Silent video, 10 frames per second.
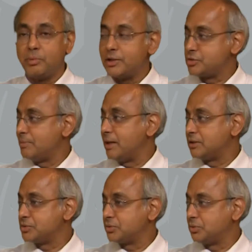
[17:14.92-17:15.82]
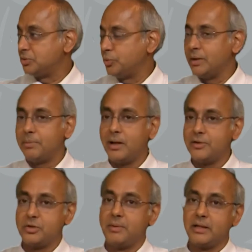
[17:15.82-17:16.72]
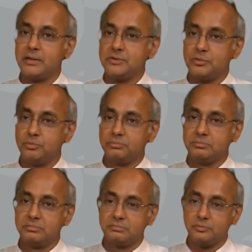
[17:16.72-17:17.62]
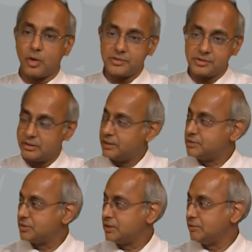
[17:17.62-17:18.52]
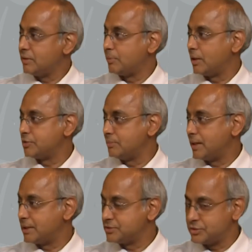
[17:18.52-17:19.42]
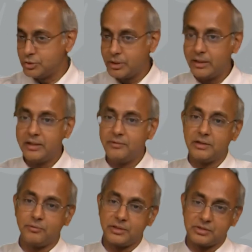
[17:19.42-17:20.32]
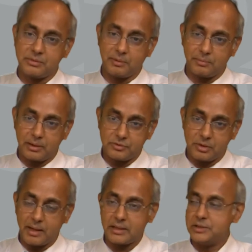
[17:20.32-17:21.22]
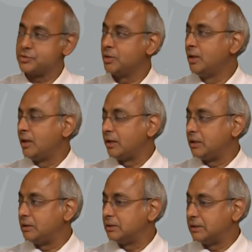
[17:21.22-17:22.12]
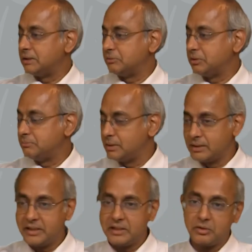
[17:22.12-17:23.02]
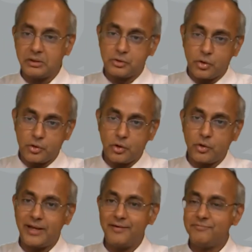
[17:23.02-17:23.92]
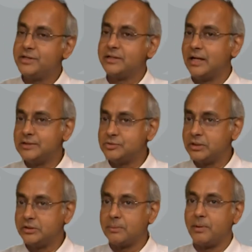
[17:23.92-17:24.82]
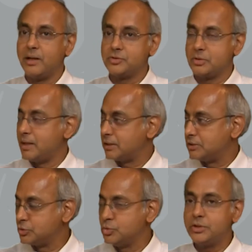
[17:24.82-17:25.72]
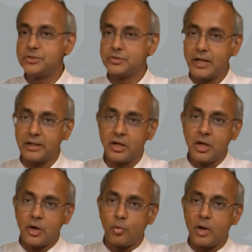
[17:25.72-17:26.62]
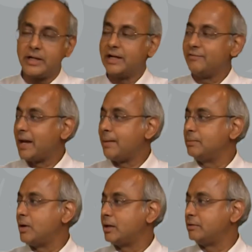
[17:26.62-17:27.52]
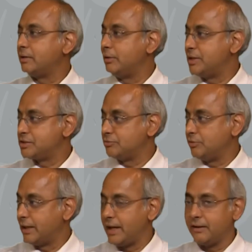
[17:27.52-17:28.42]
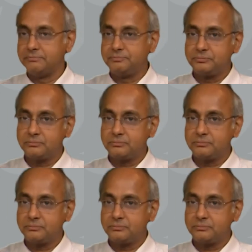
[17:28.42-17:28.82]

policymakers. We are policymakers in Washington D.C. We have policymakers in New Delhi. We have Washington policymakers in uh, in Berlin and Tokyo. In every country, there are policymakers who decide what kind of a capital market regulations we will have.